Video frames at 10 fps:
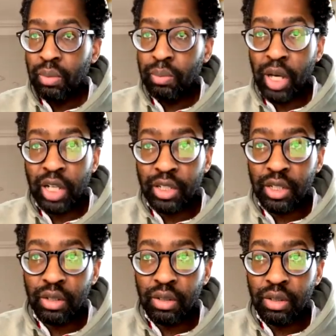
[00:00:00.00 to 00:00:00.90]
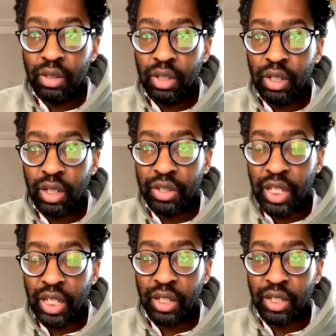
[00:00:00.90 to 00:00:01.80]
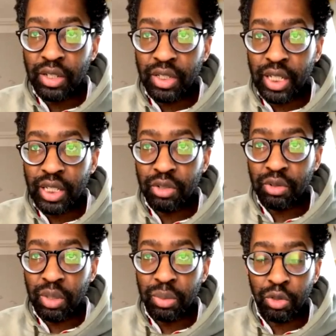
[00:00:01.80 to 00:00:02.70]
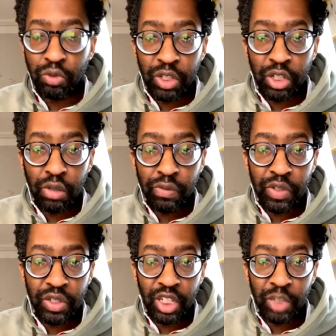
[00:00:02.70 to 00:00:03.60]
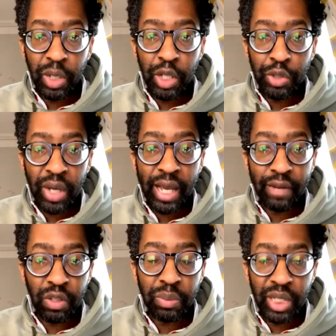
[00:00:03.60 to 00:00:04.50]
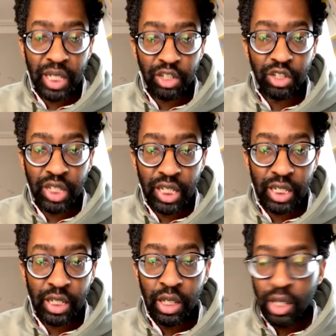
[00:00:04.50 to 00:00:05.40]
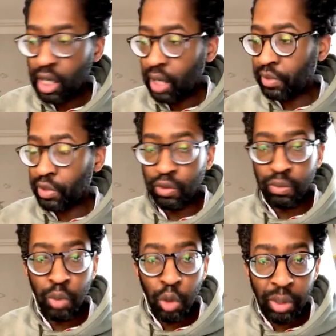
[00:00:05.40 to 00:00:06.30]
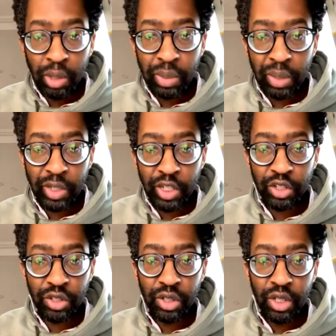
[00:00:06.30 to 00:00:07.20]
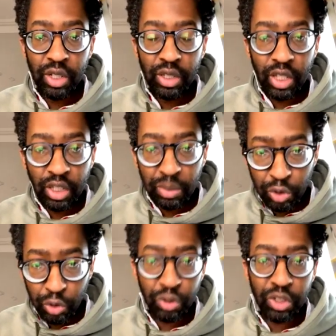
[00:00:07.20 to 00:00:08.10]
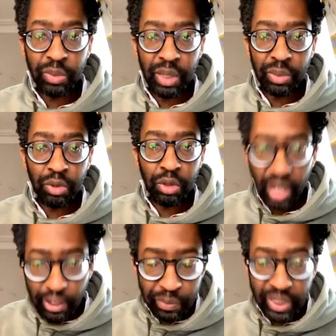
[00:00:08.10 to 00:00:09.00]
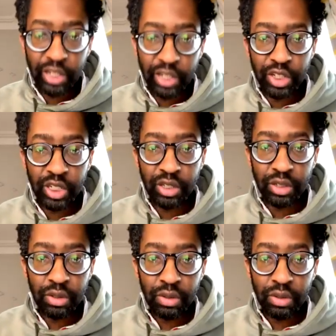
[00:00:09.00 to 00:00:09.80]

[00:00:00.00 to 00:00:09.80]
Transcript: but I think I can say this with some degree of confidence that despite not having a PhD, I'm still more well published than the majority of people who have PhDs.